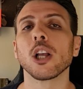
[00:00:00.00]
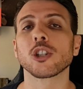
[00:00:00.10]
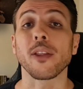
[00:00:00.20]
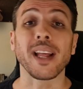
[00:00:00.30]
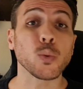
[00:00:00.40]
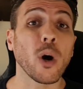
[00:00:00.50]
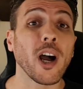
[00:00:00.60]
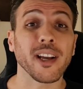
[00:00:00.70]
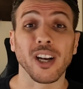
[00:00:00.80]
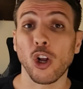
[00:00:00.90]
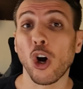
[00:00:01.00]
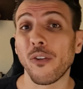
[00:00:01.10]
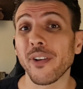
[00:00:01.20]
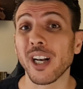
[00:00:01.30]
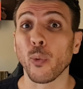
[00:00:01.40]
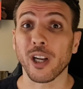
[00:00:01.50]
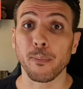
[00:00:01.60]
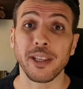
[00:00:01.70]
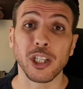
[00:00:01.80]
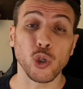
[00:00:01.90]
So that's why I can confidently
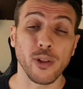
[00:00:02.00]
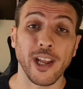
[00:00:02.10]
recommend the 2